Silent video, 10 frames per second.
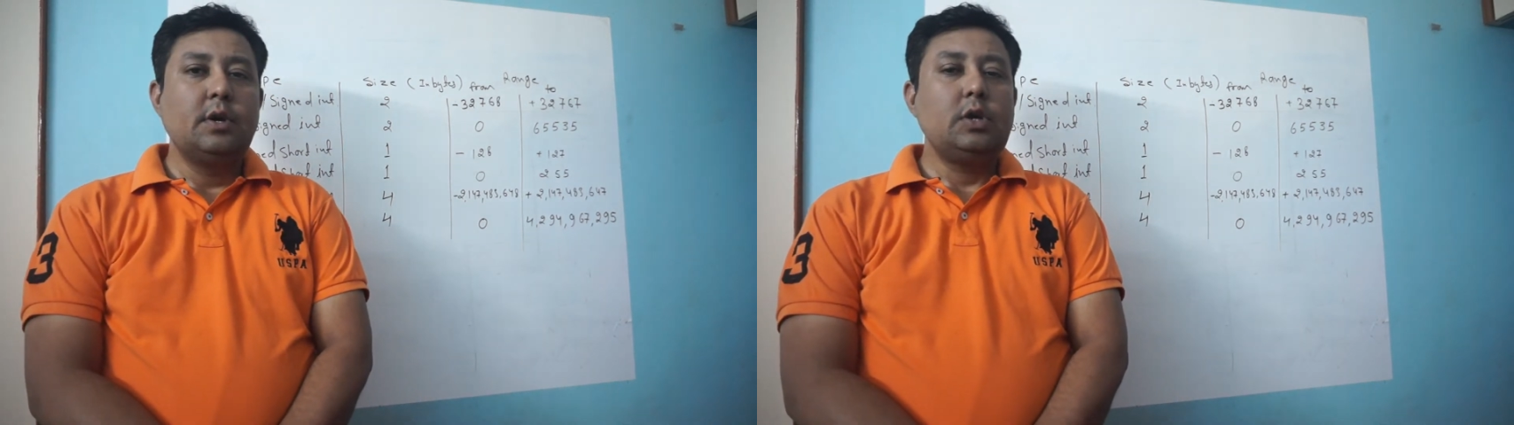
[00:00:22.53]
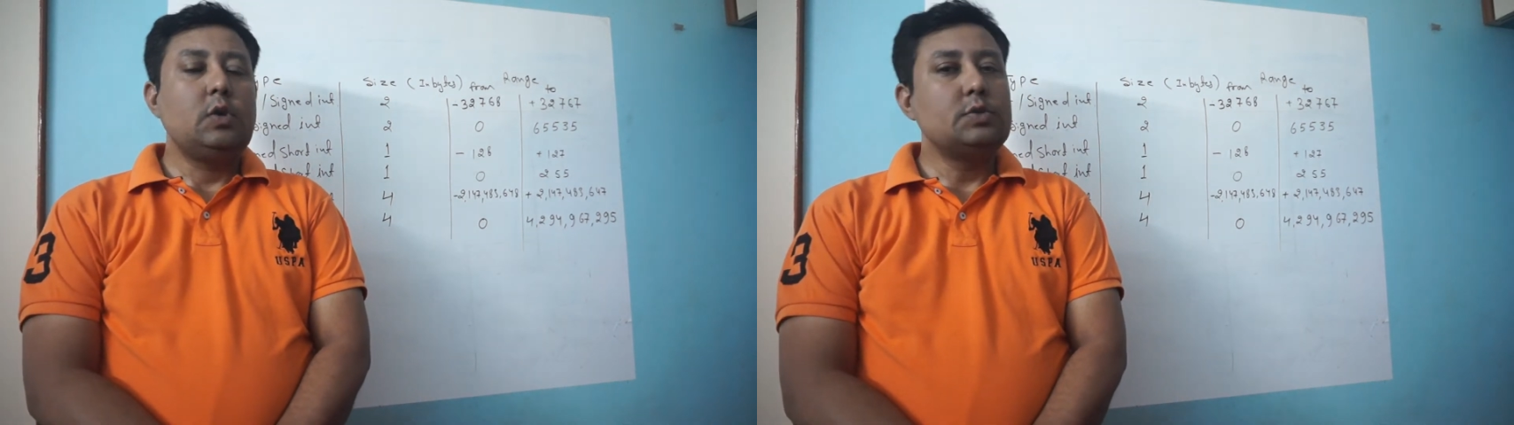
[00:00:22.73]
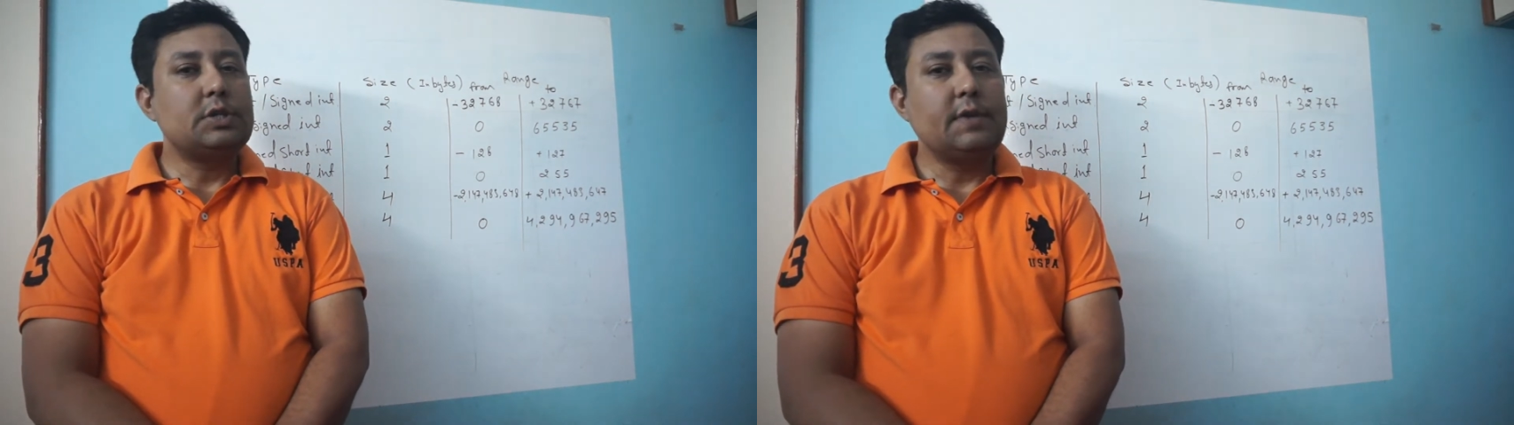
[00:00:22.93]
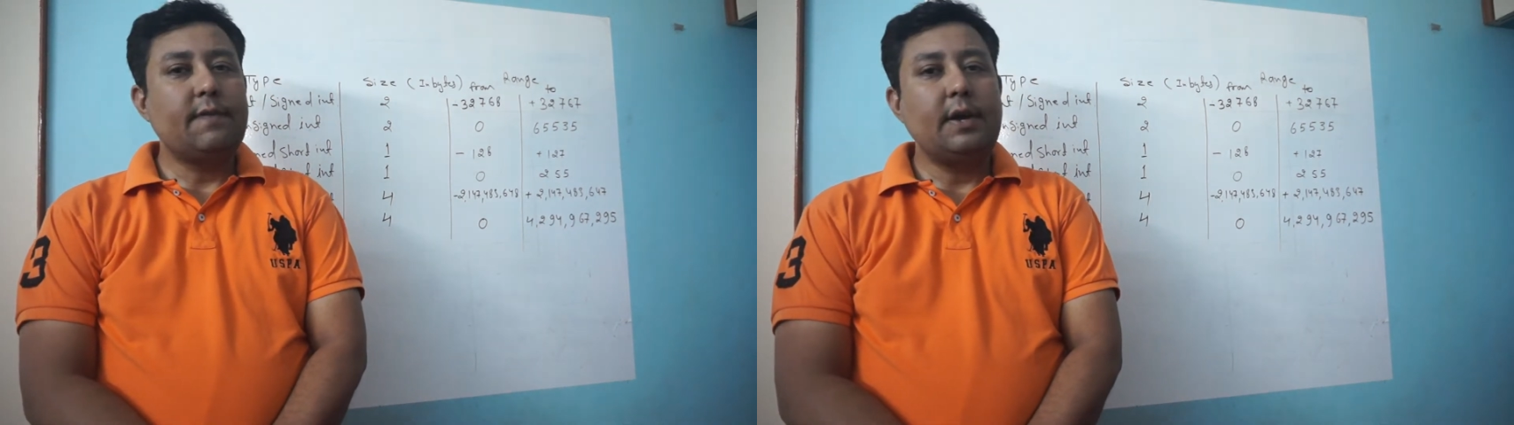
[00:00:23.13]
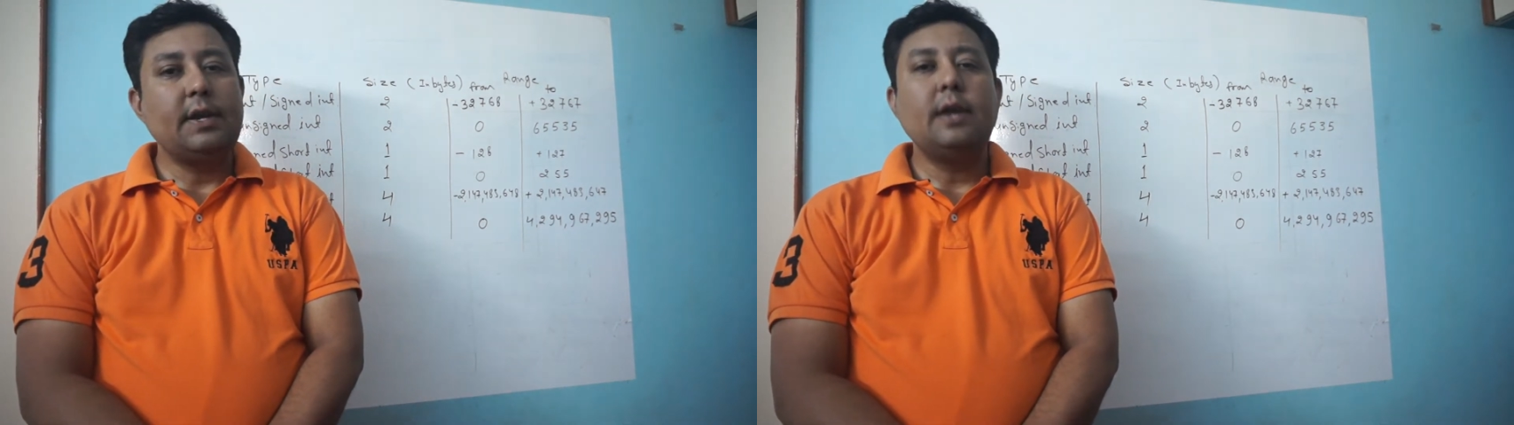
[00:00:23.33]

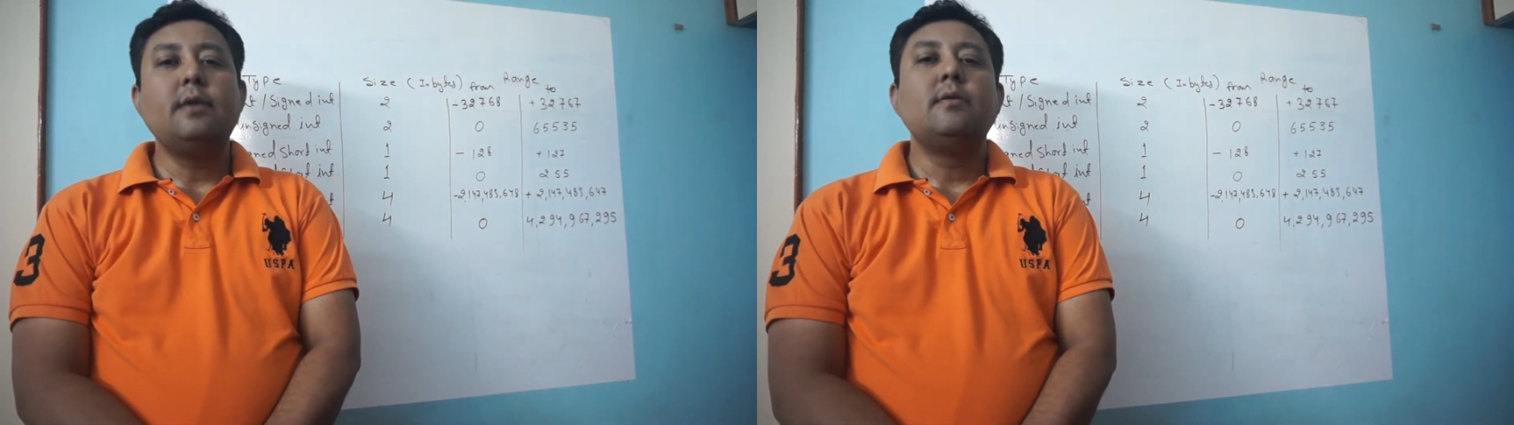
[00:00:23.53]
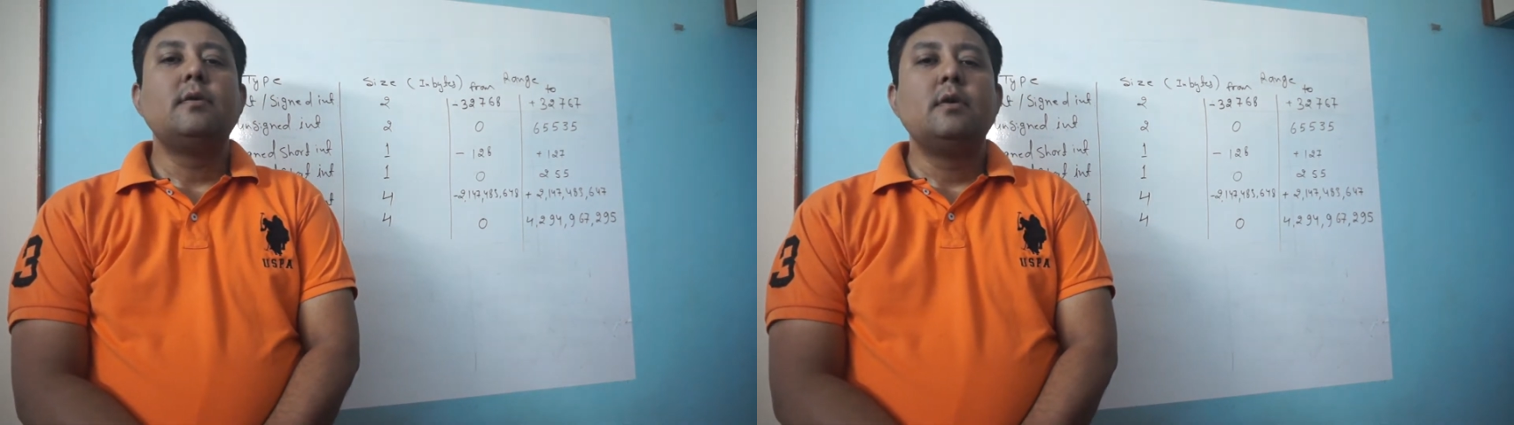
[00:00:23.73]
user-defined and